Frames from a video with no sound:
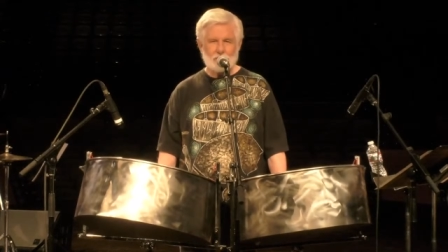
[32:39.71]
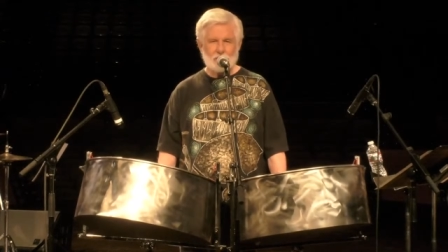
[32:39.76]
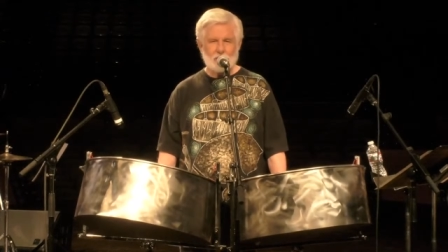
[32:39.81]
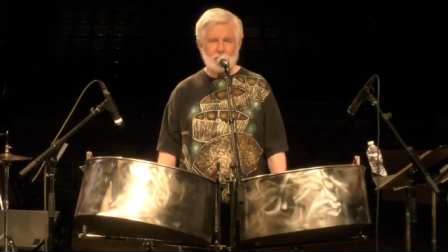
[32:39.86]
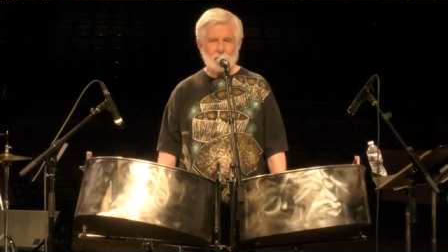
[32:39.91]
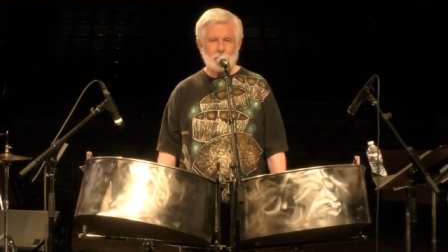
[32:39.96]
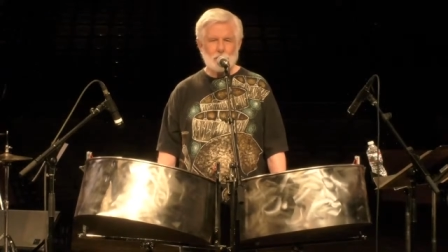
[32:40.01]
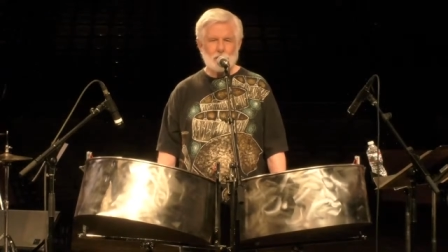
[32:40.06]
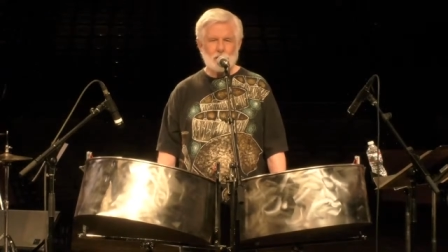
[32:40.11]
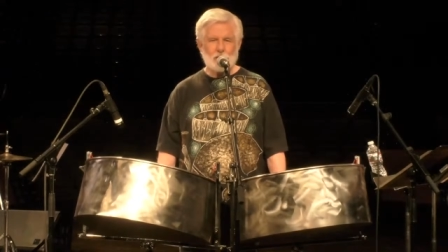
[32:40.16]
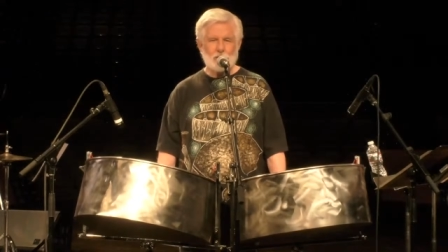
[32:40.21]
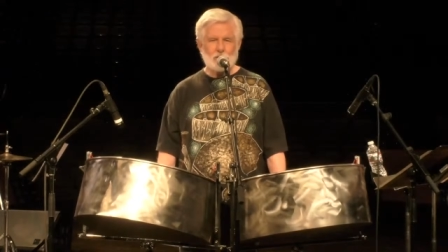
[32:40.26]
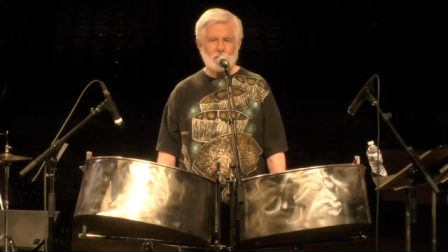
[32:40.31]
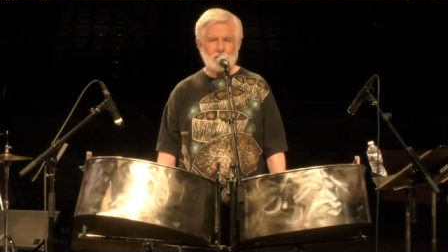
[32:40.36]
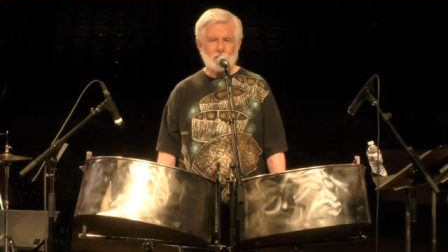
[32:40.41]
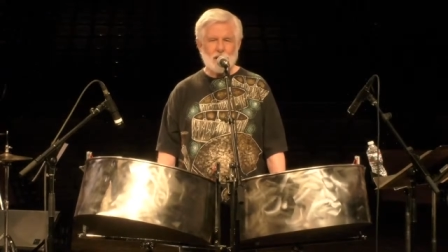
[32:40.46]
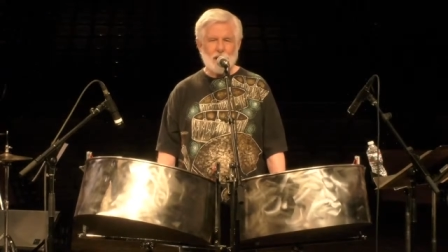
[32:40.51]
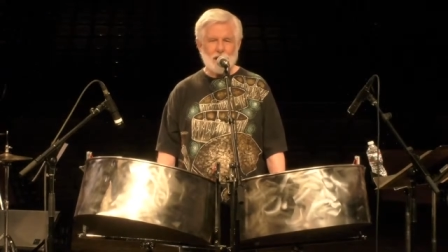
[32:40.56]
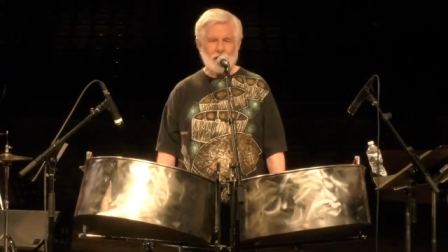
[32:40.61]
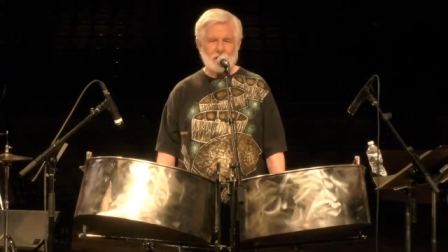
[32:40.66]
Feel free to
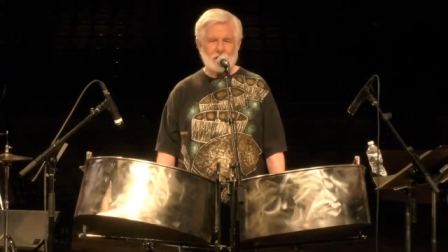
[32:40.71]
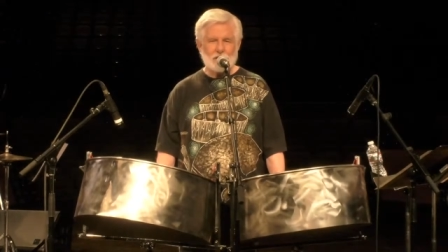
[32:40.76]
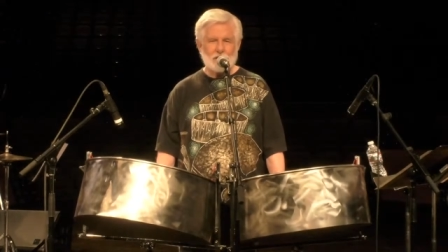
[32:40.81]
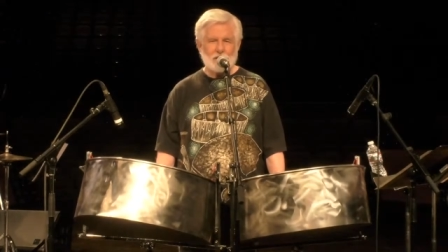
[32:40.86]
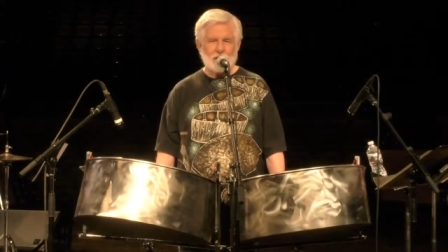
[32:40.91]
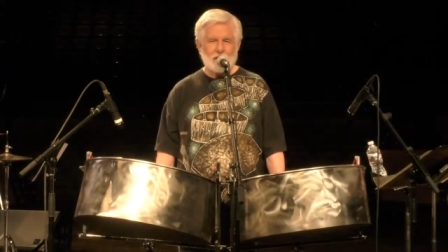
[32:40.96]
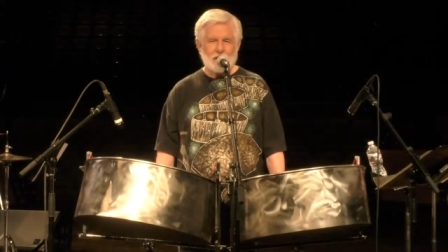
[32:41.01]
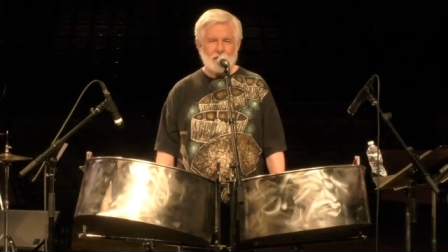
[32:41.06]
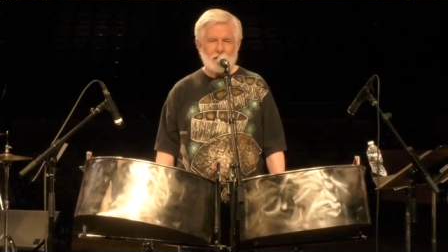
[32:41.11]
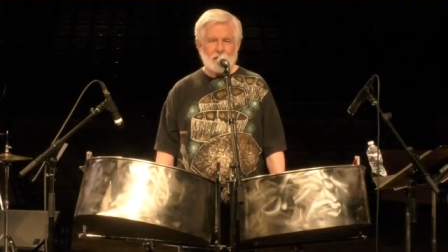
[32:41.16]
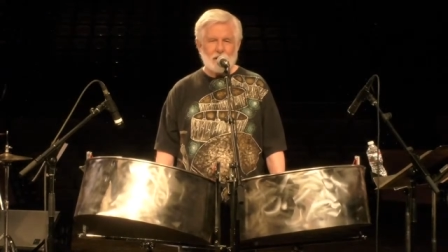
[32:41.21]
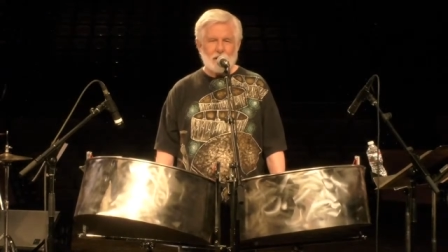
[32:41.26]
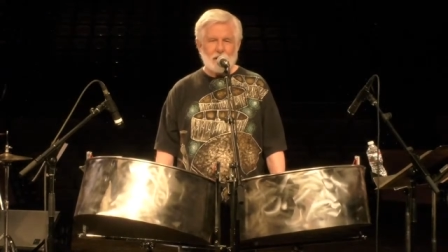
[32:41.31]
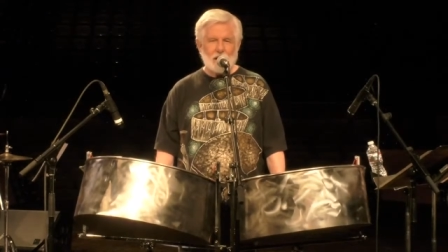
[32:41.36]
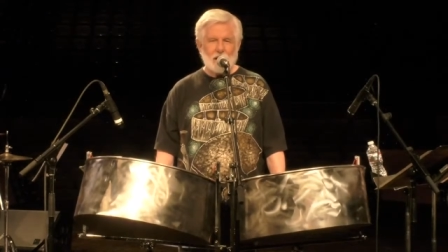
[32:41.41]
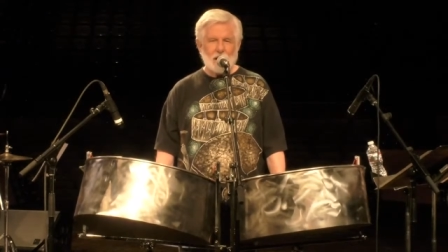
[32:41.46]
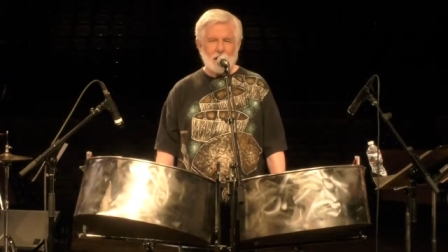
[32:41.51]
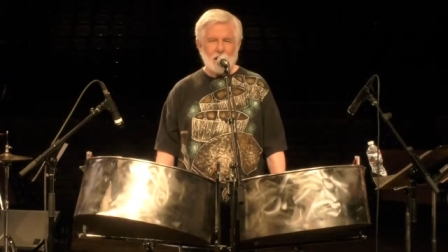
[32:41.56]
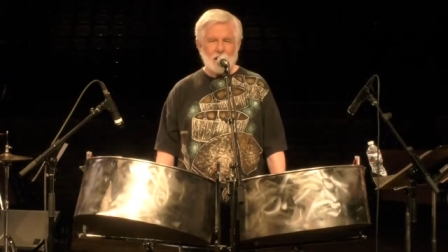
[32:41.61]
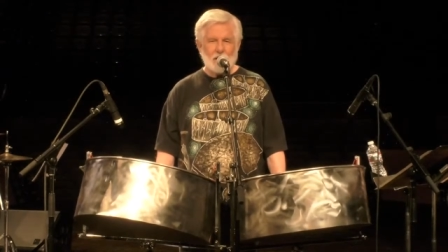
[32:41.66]
do that.
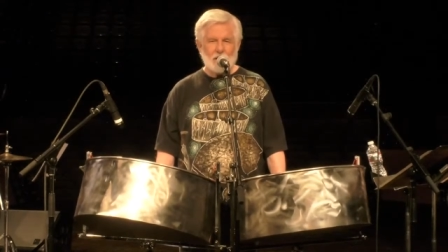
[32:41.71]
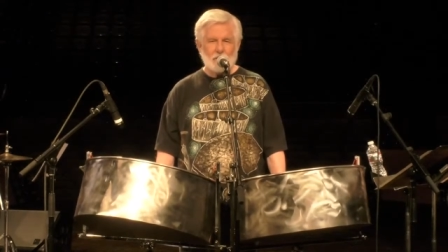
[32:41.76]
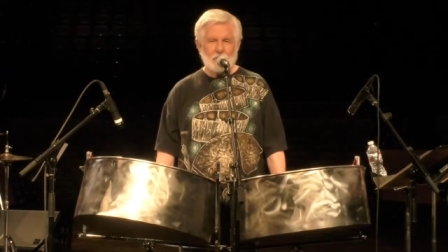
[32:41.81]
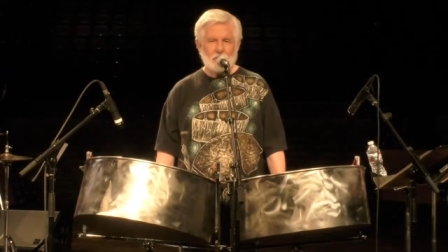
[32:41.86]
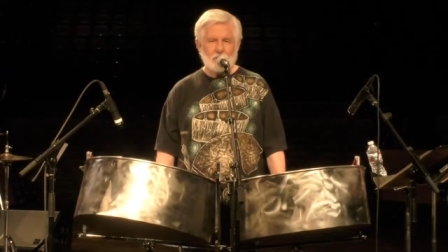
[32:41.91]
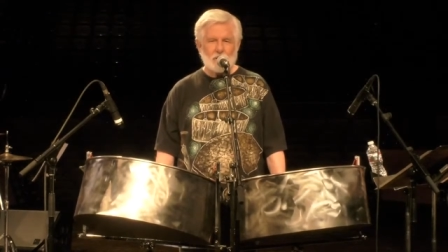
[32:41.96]
Uh,